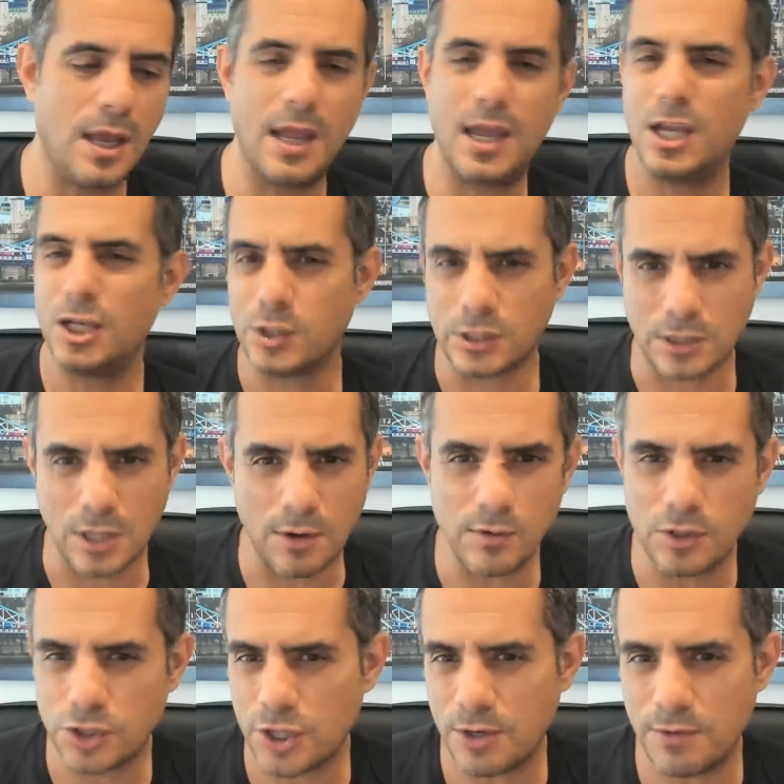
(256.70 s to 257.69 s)
Interest
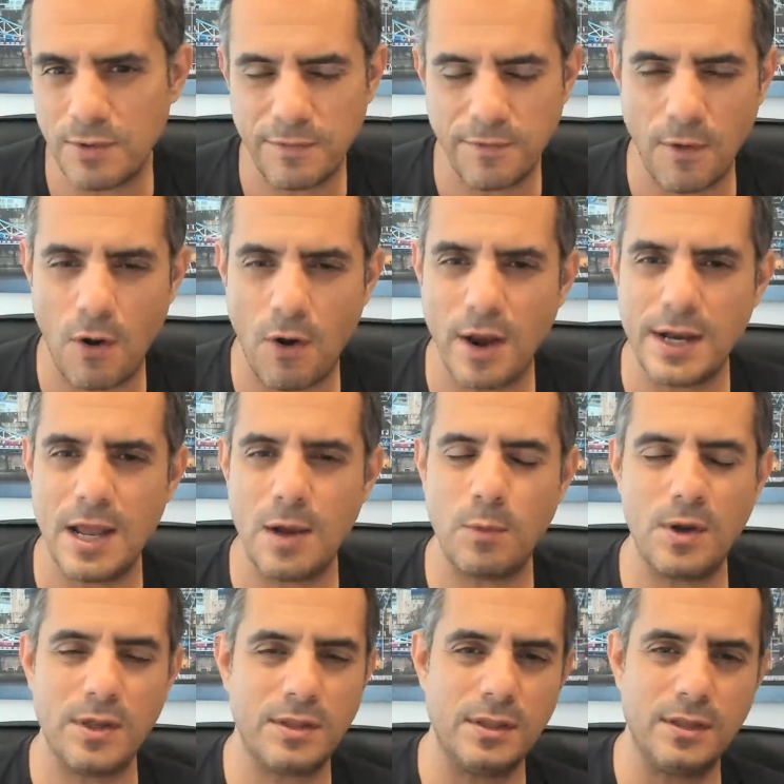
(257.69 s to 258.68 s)
only is generally for high net
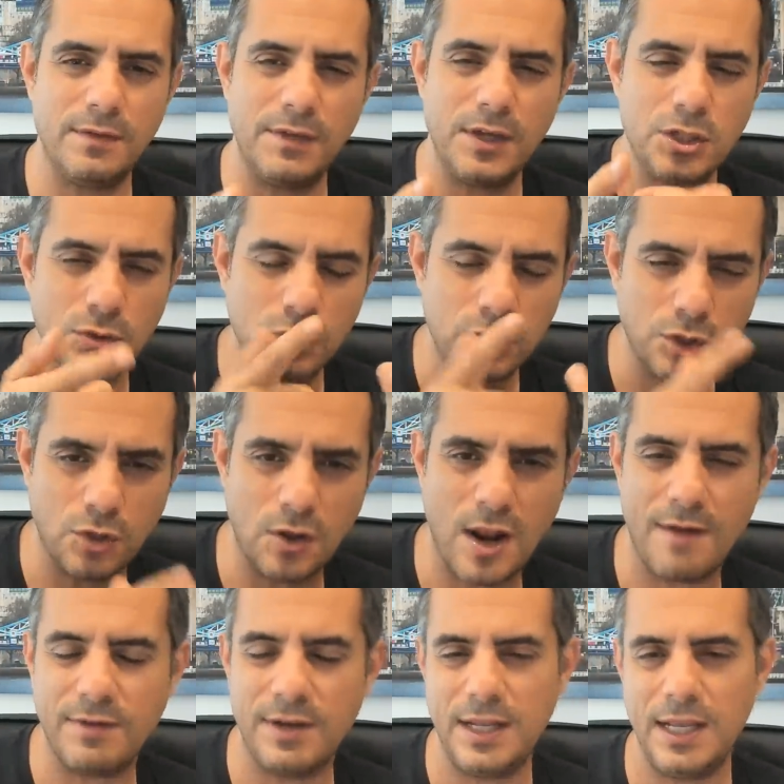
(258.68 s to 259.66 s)
worth individuals. You've got to
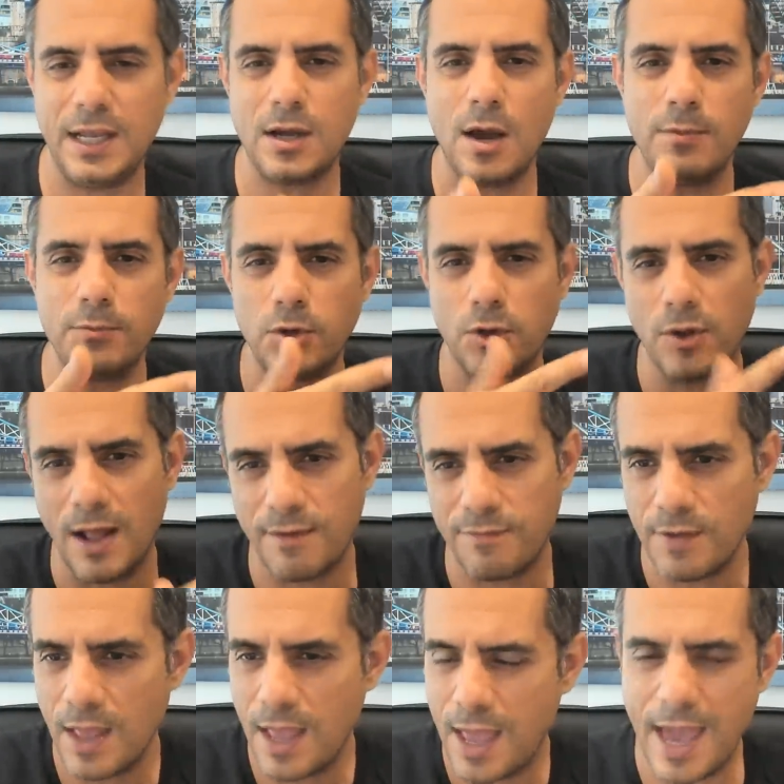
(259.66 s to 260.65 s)
have an income. You've got to
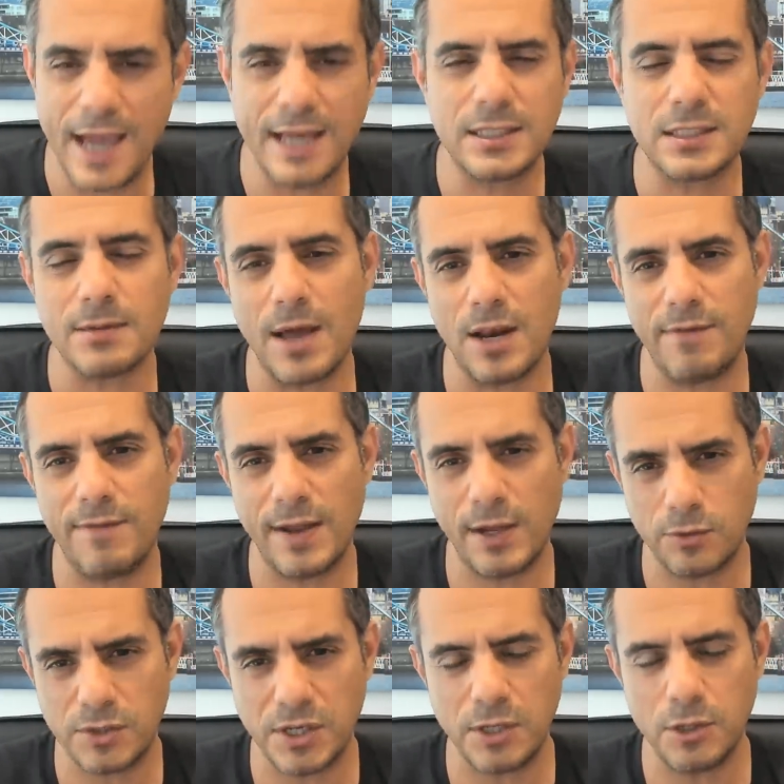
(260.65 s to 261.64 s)
have X amount of
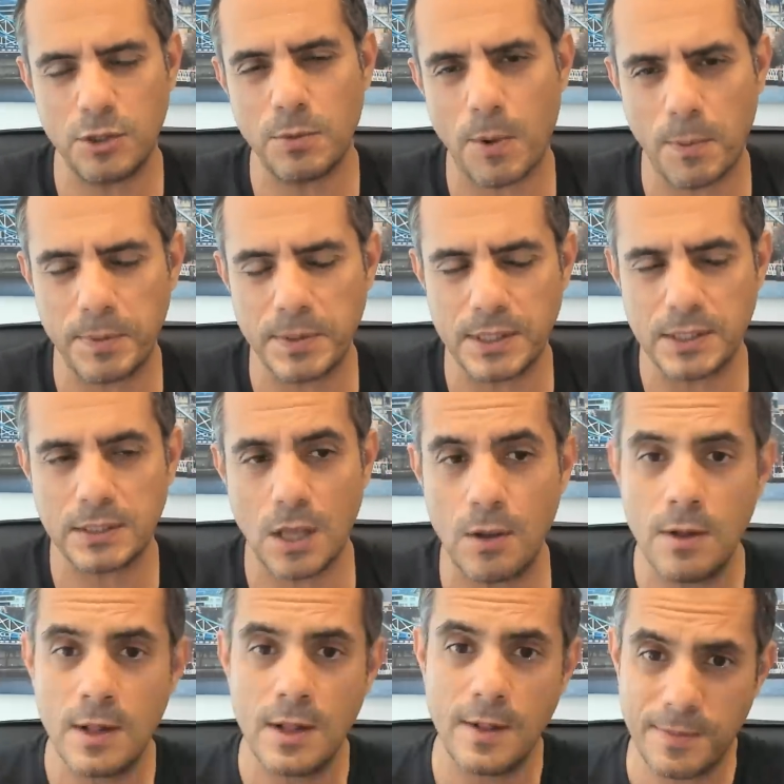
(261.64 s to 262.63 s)
equity in your property.
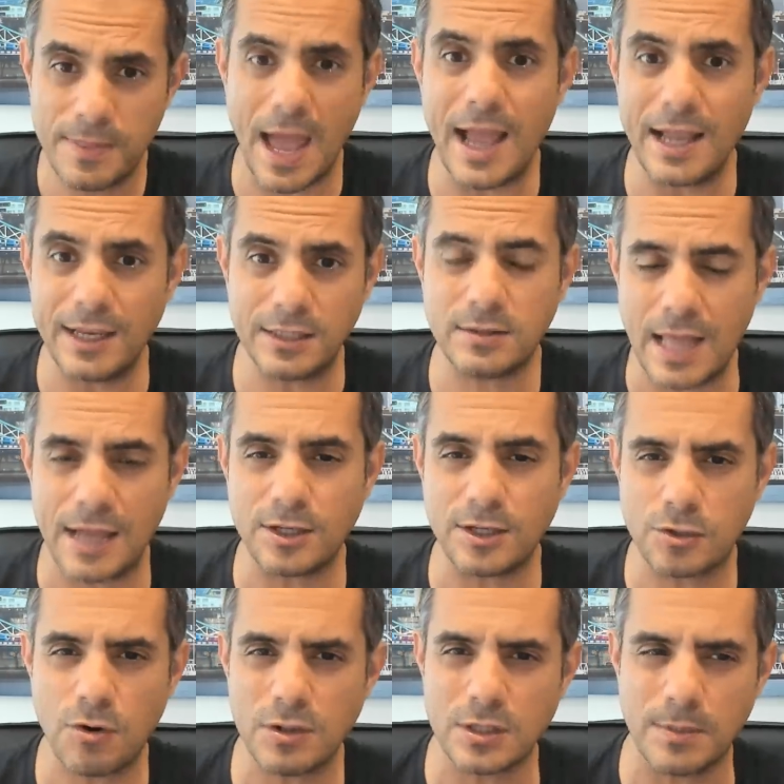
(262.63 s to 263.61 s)
So that is
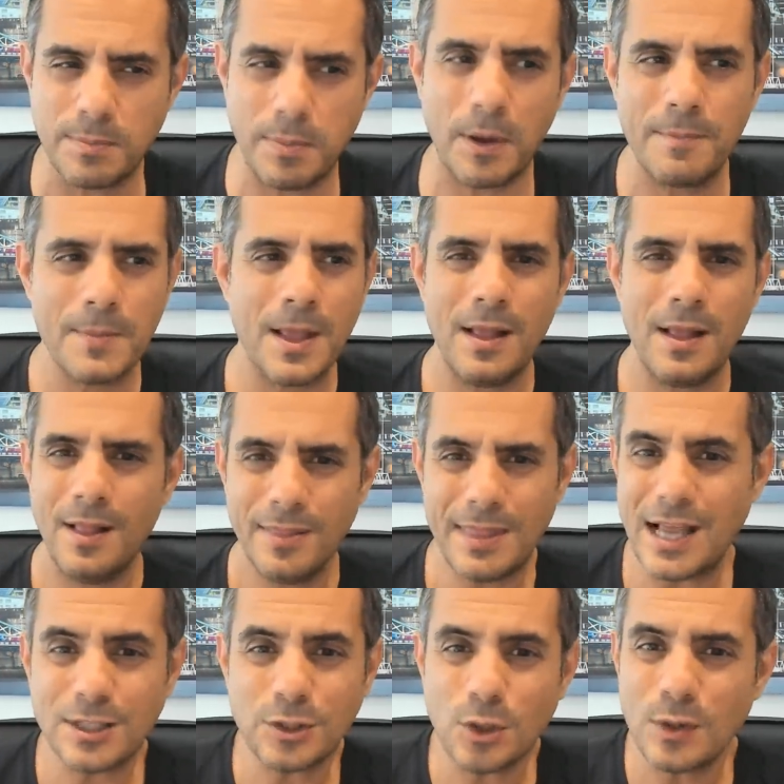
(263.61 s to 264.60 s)
granted, but
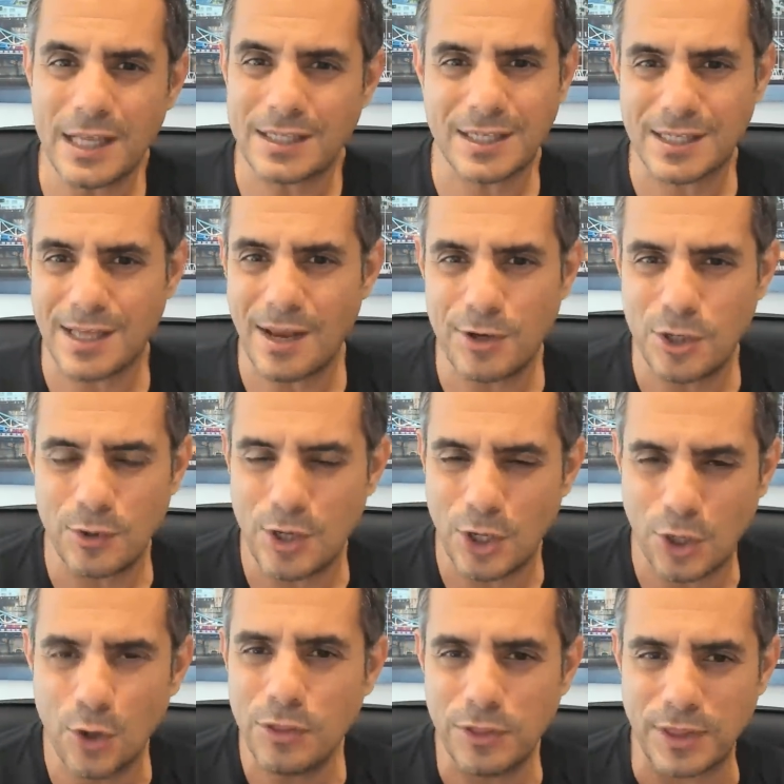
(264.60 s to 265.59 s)
that's not necessarily doing a
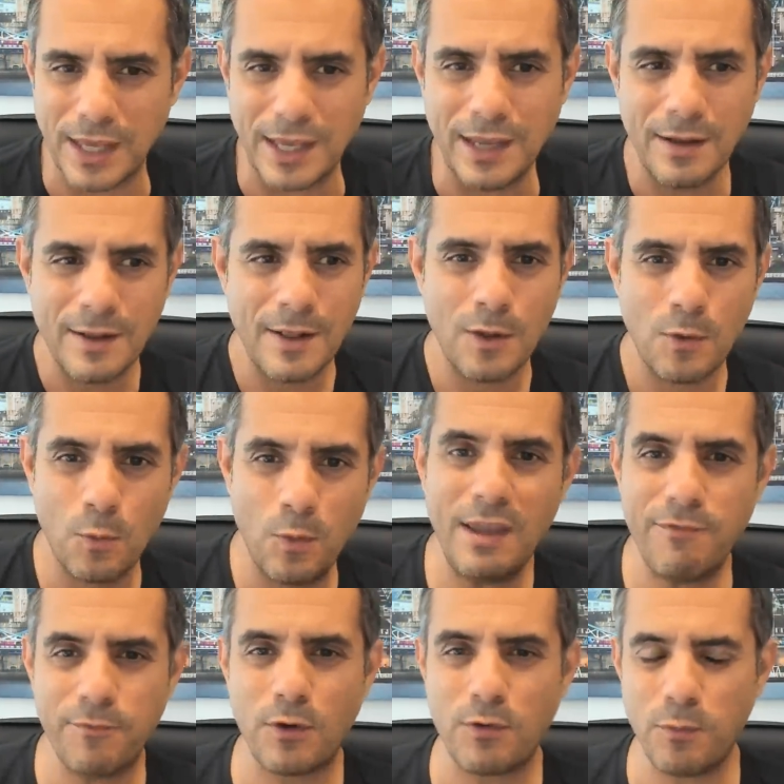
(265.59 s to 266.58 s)
good thing.
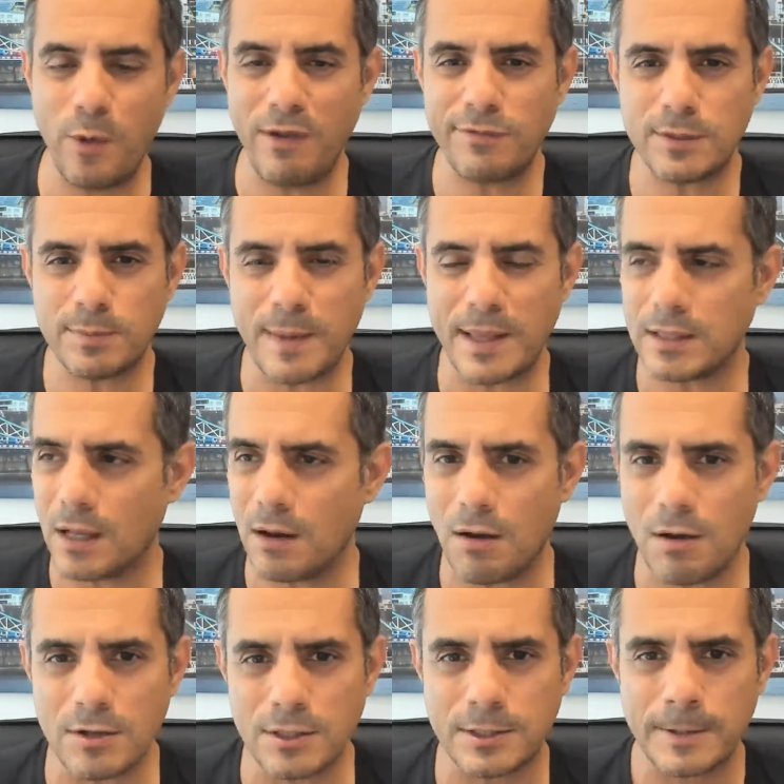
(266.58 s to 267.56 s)
We've spent the
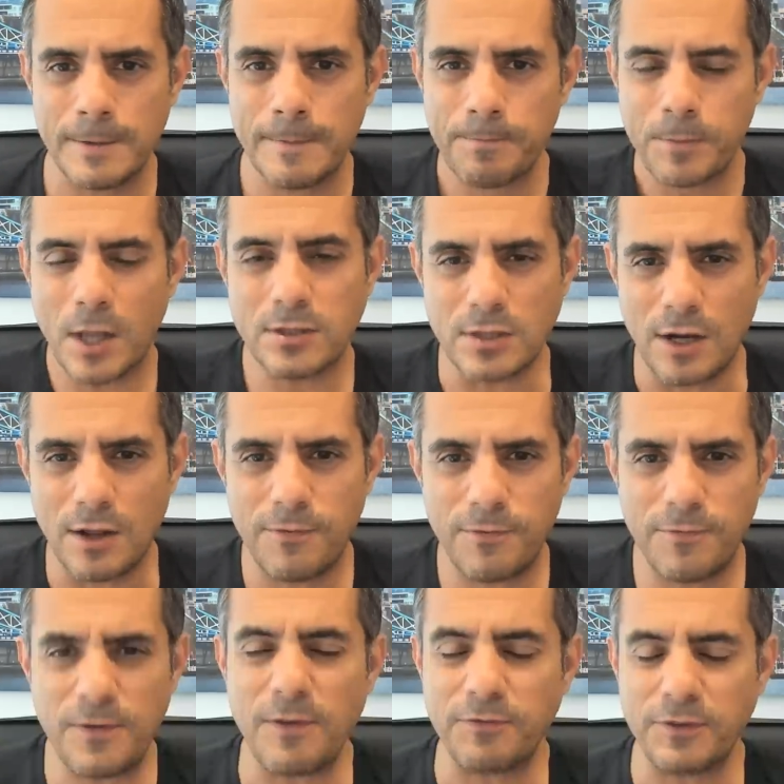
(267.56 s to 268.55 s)
last, I don't know,
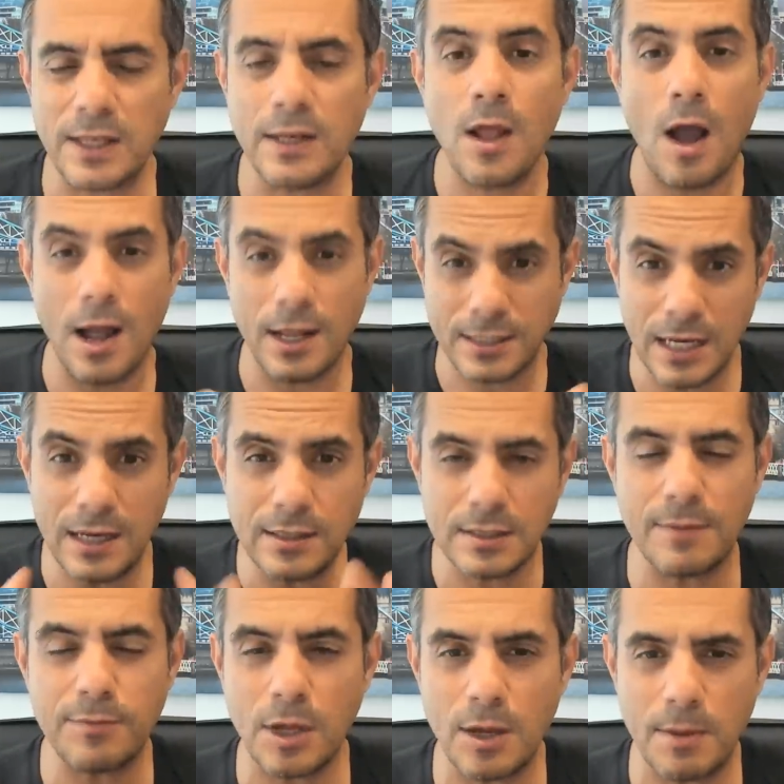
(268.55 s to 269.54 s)
15. I'll tell you
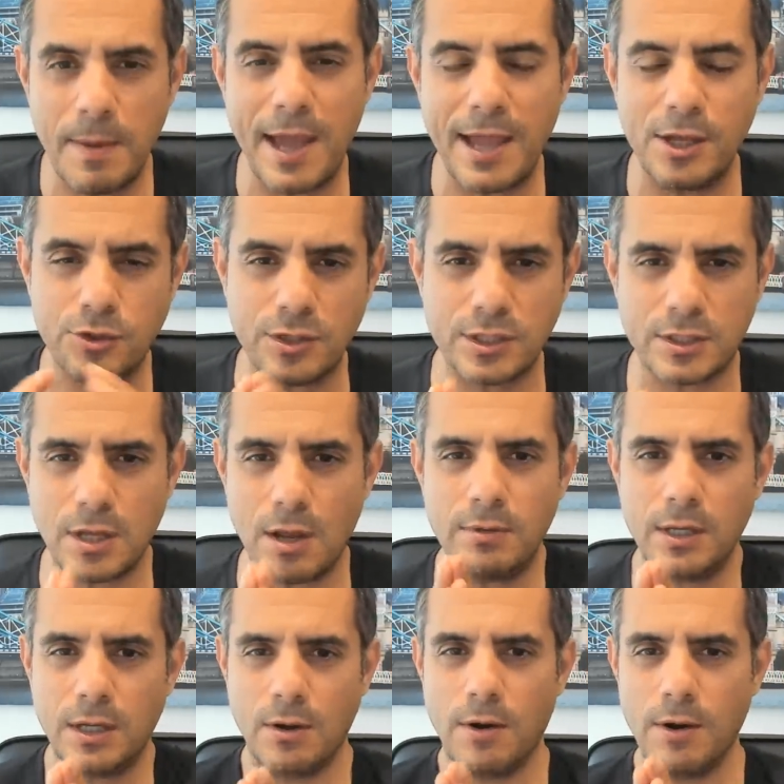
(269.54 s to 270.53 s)
something about interest
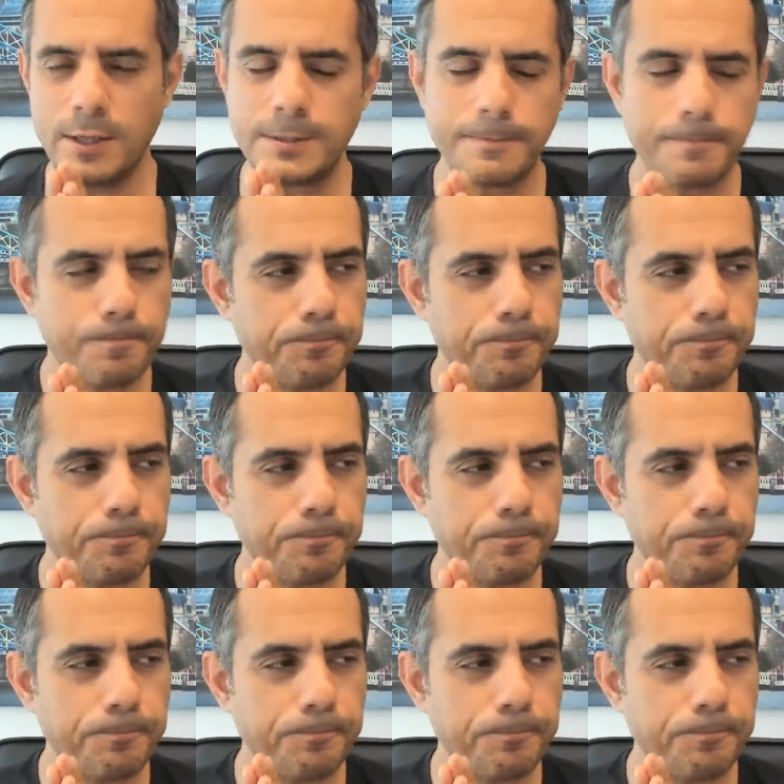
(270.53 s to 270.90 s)
only, guys.